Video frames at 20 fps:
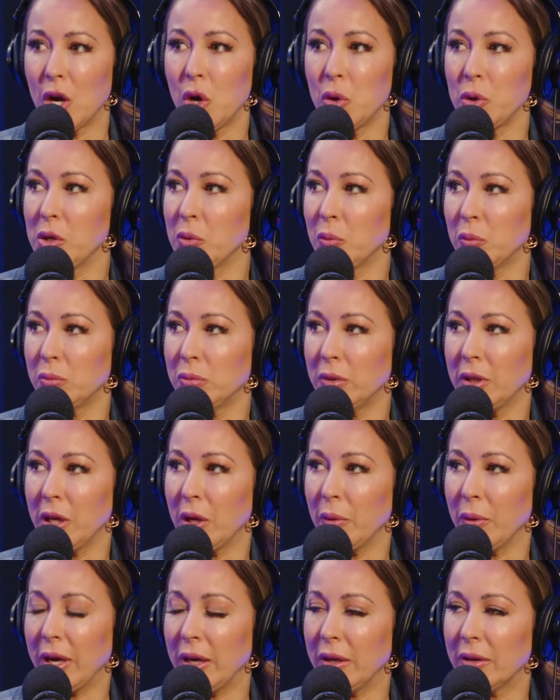oh,
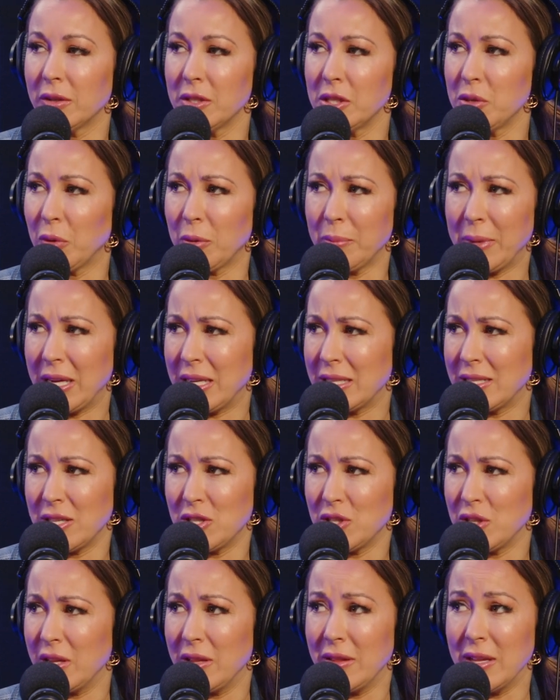I heard you weren't paying
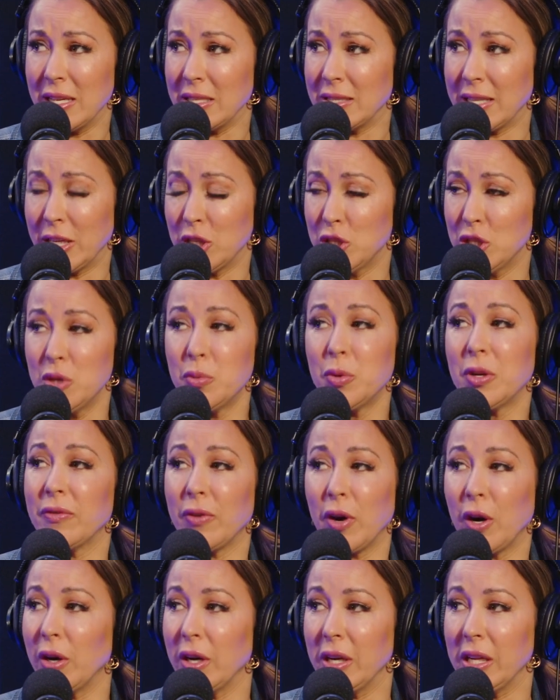attention in this, like she would
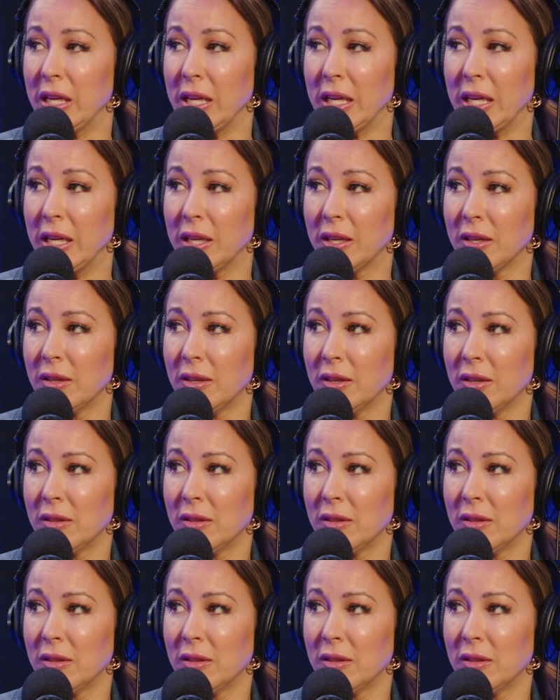have already